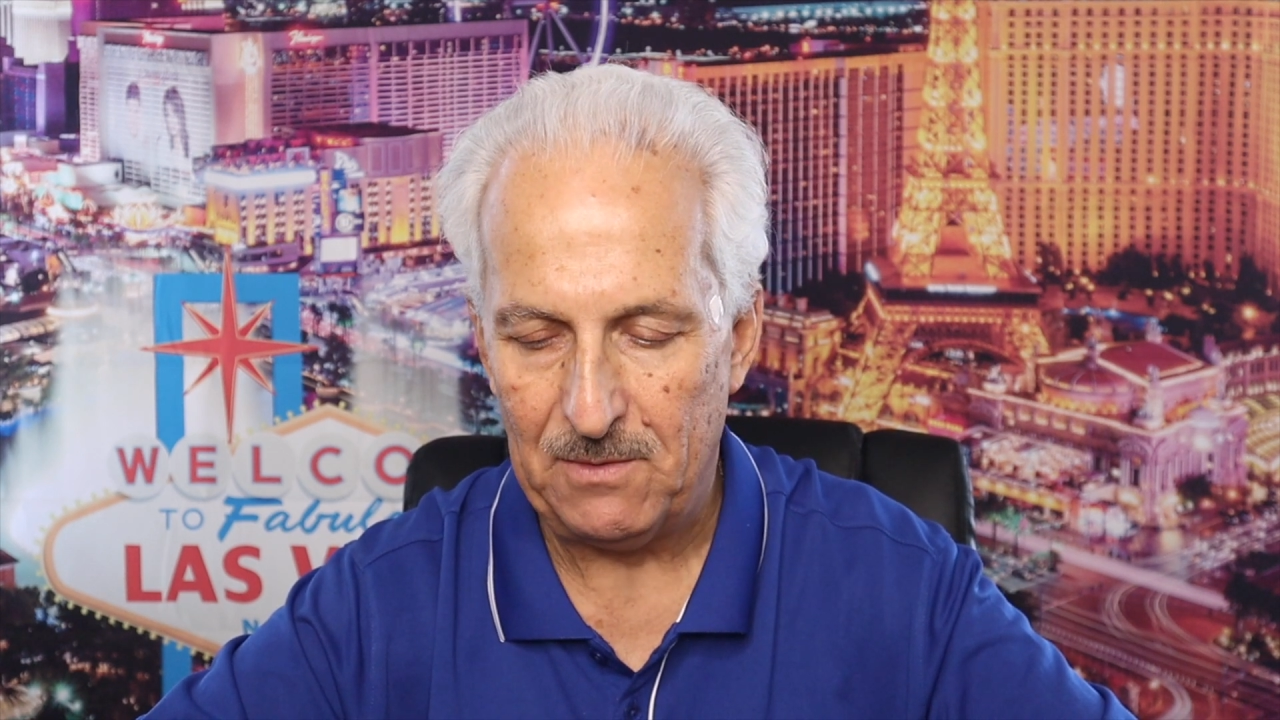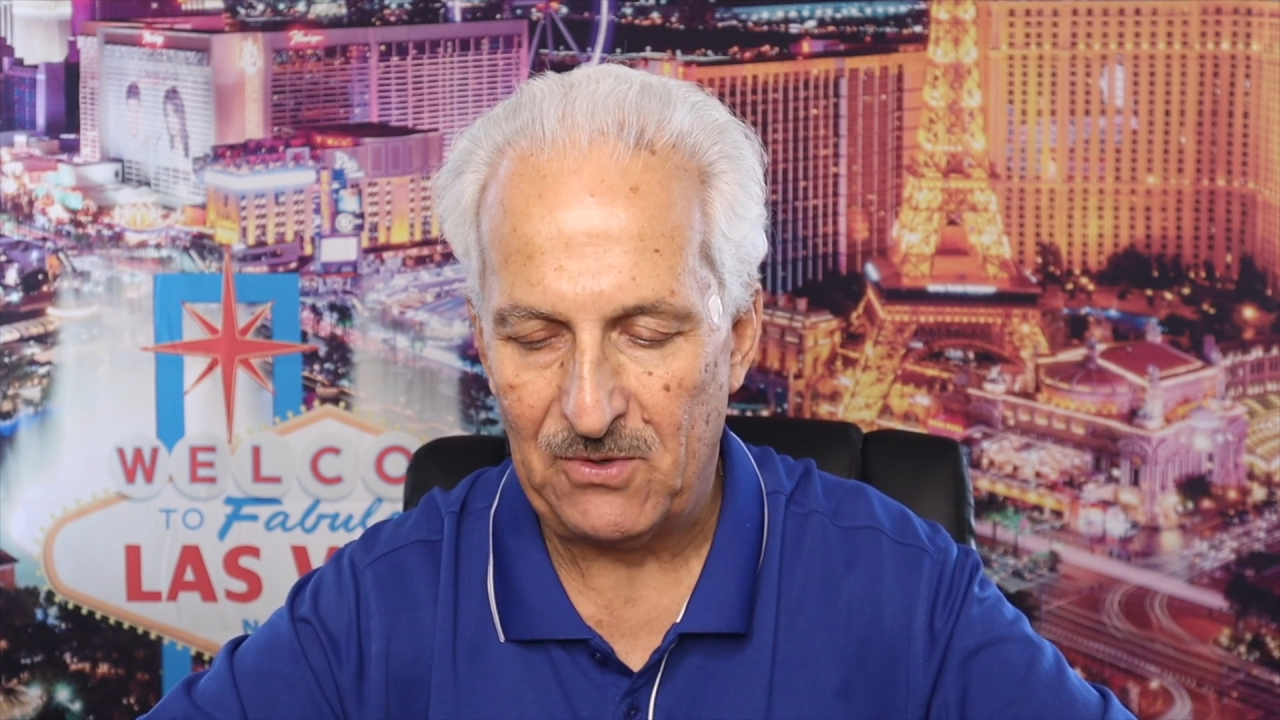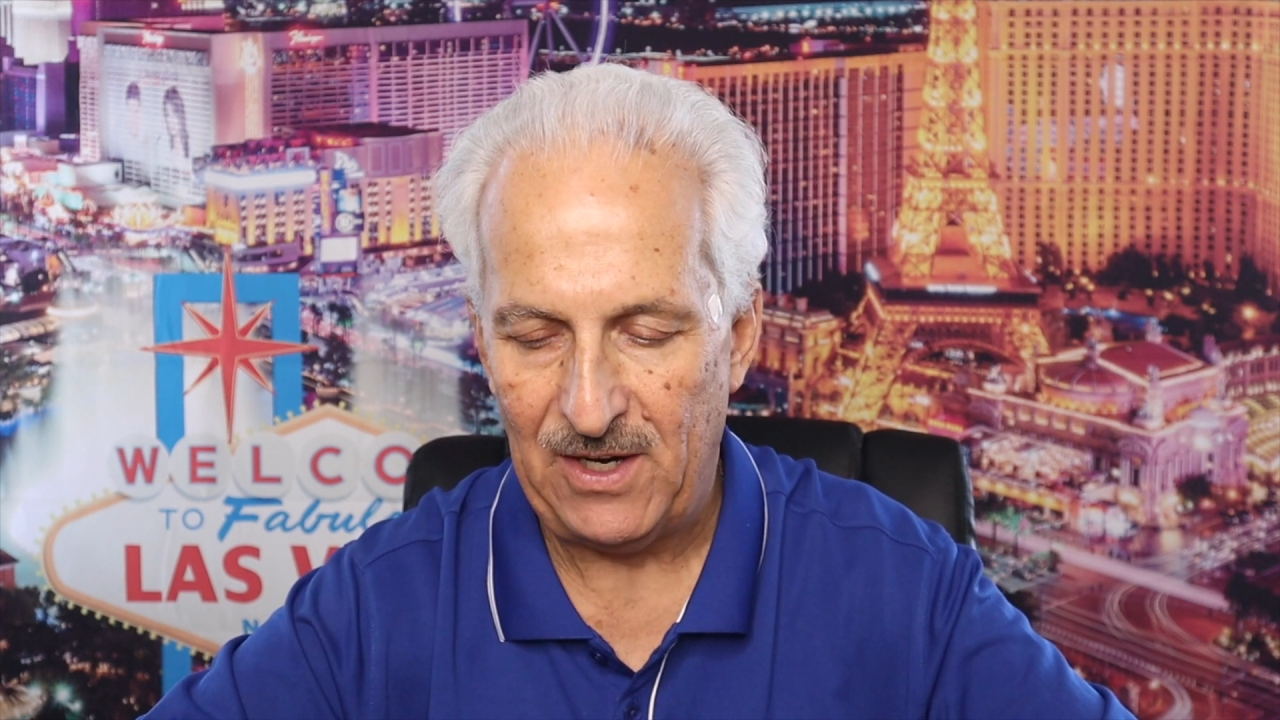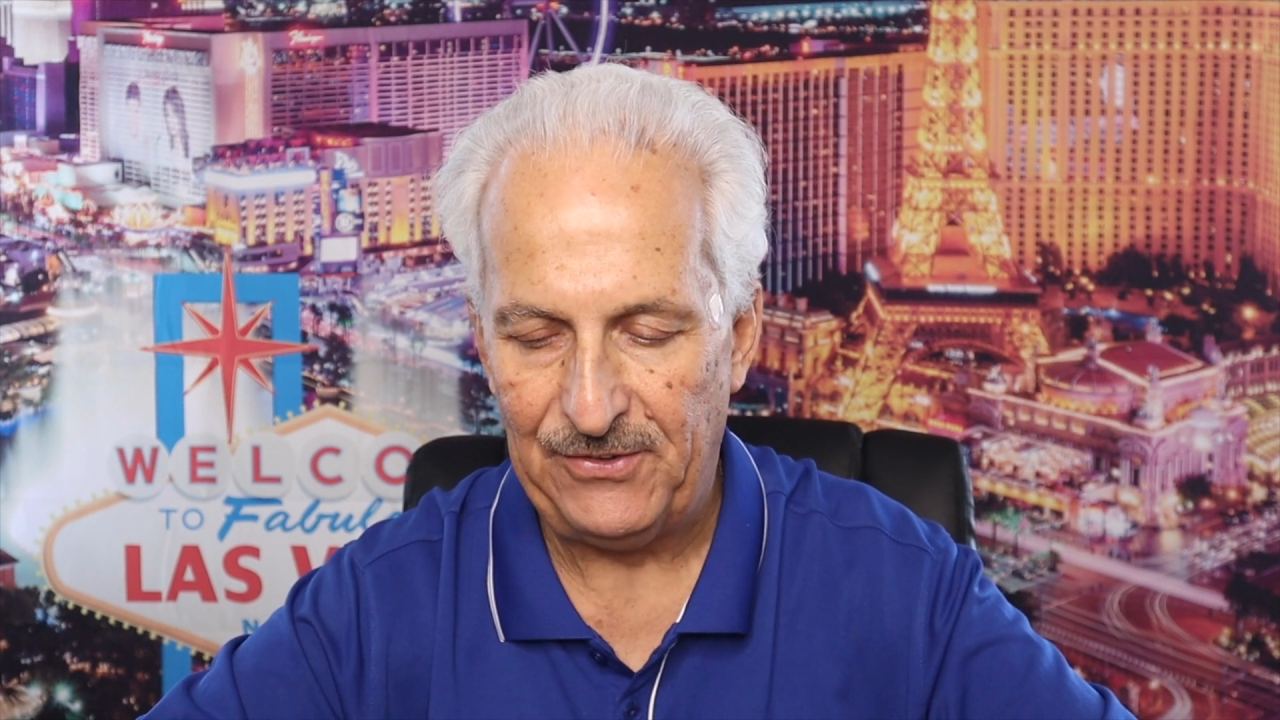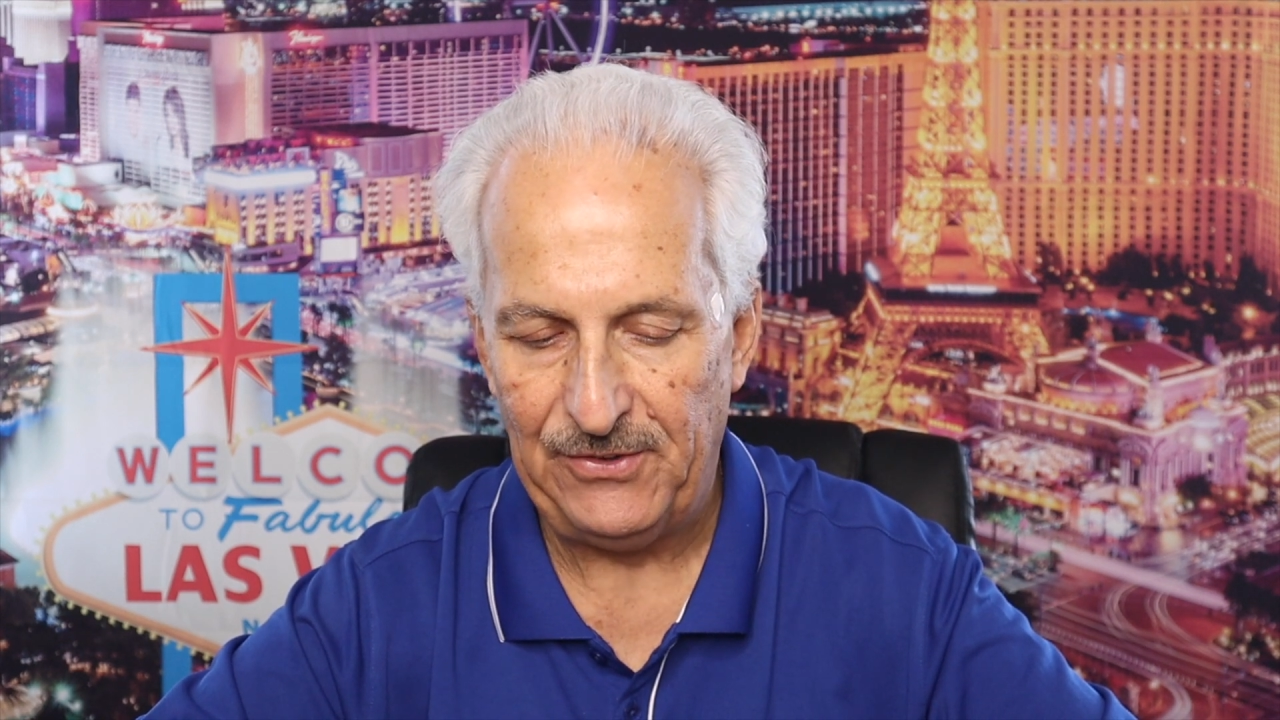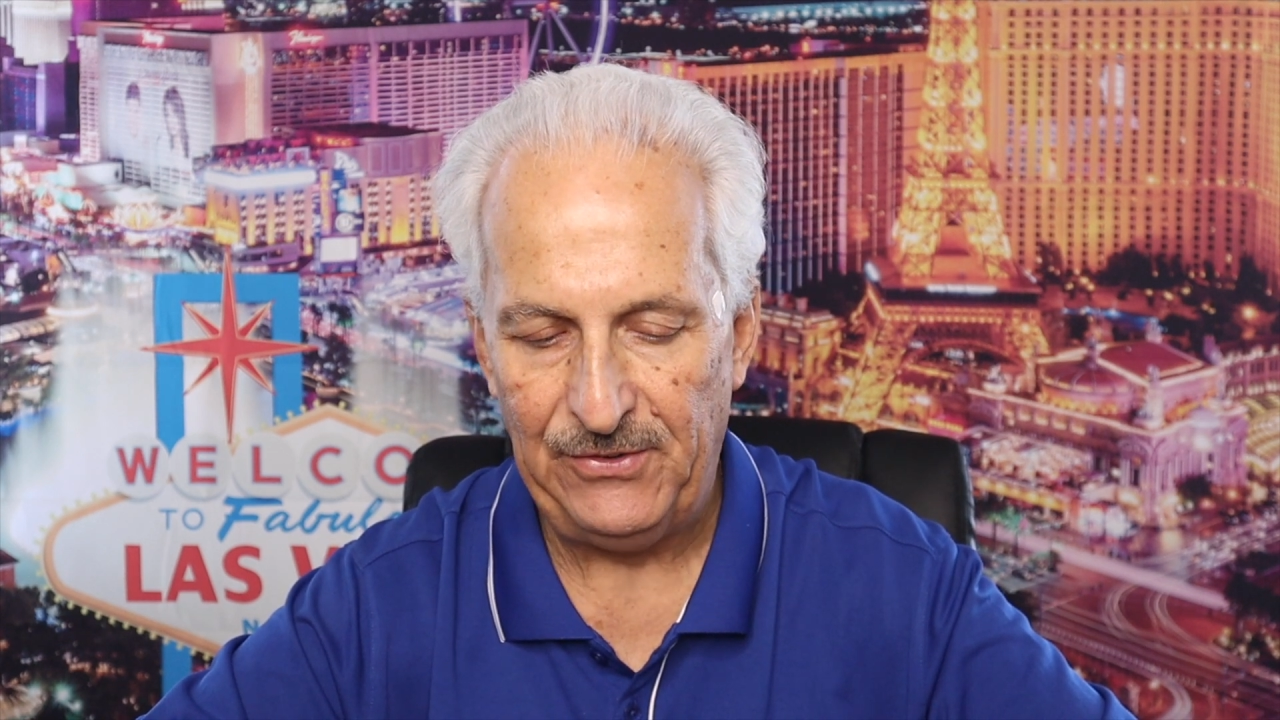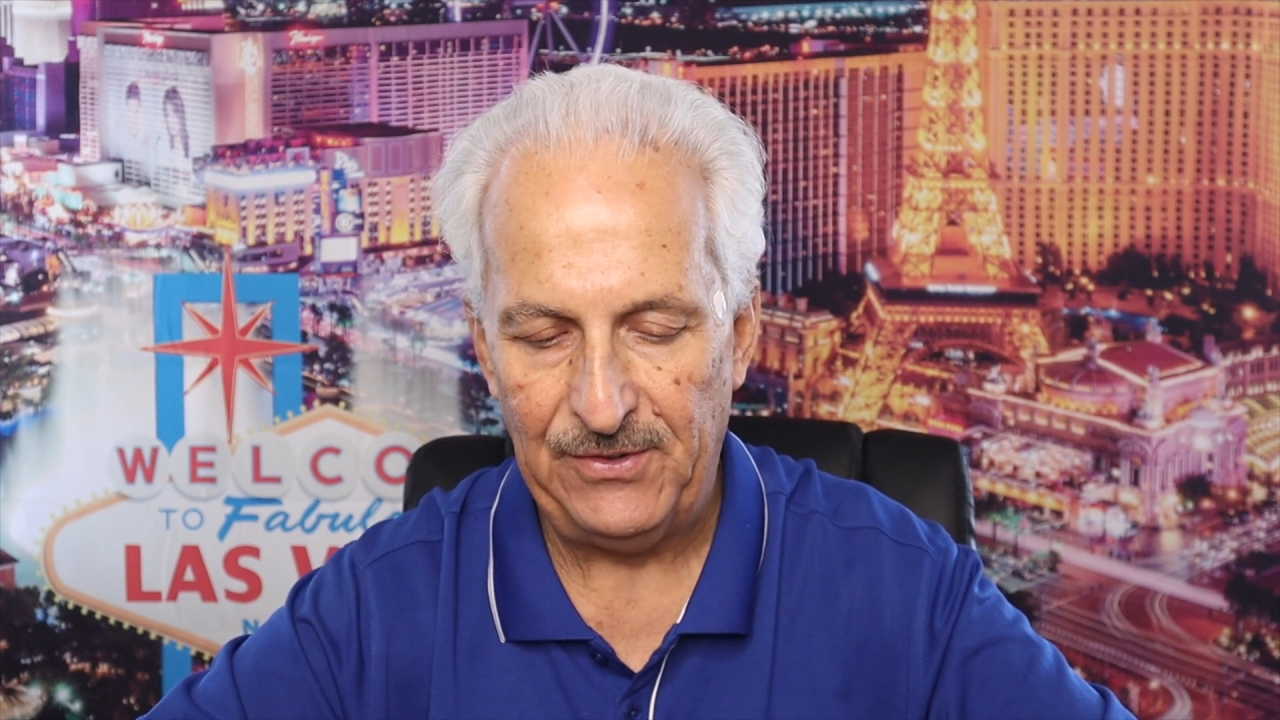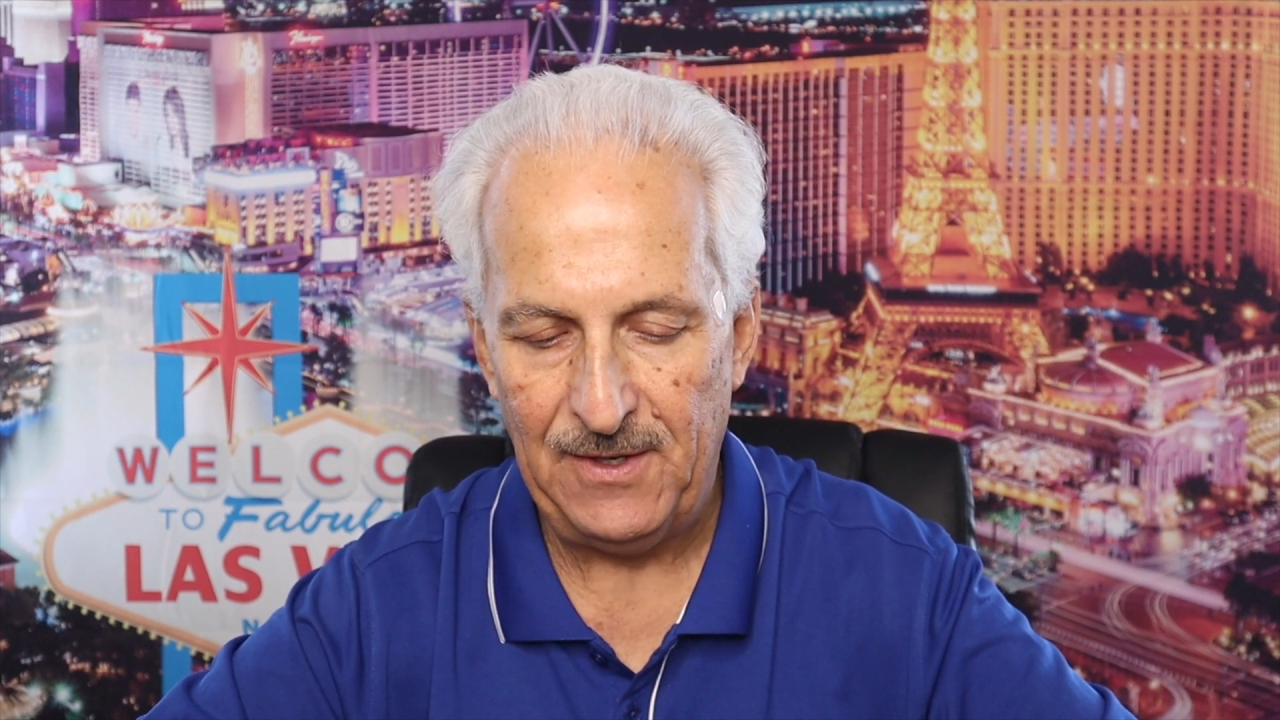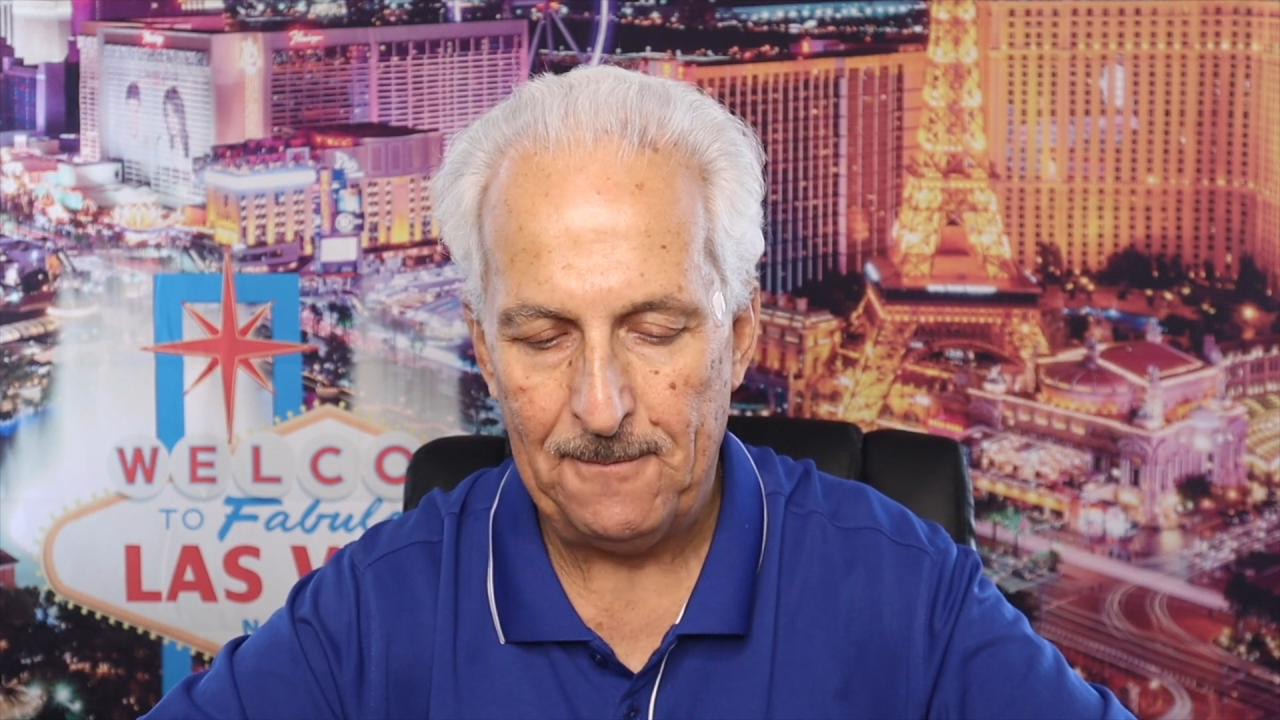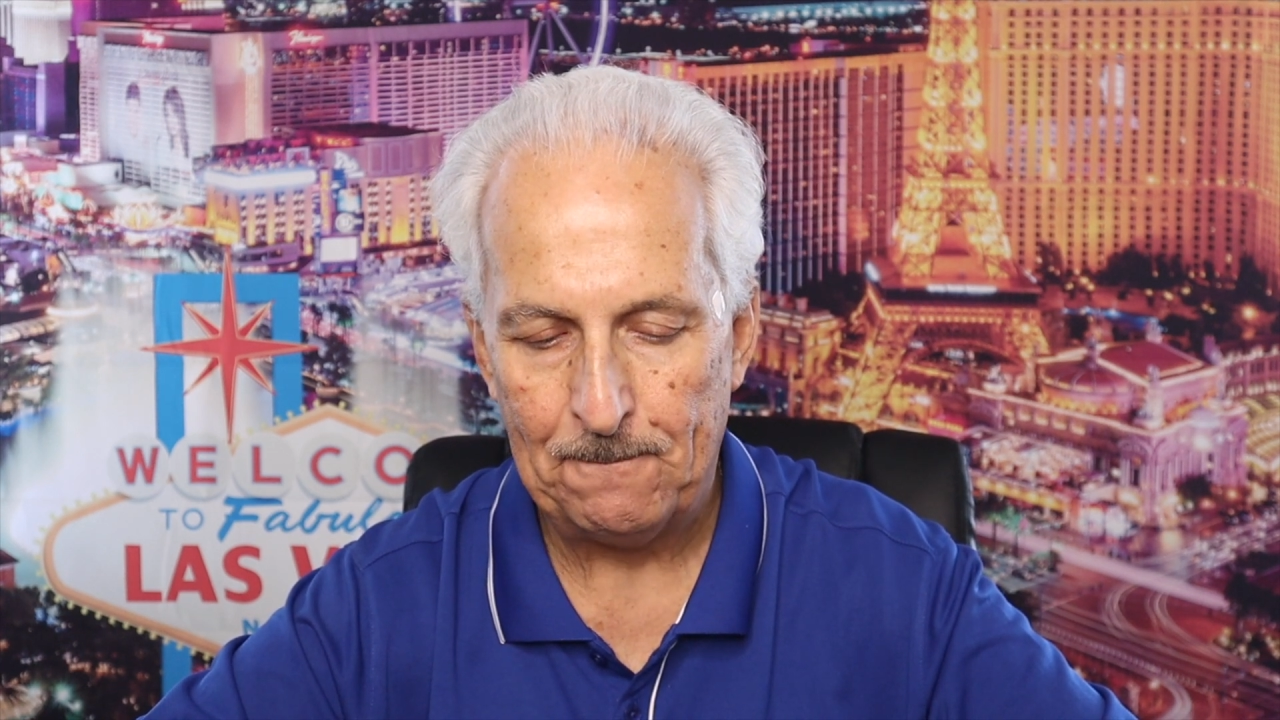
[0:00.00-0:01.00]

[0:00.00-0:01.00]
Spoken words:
prices.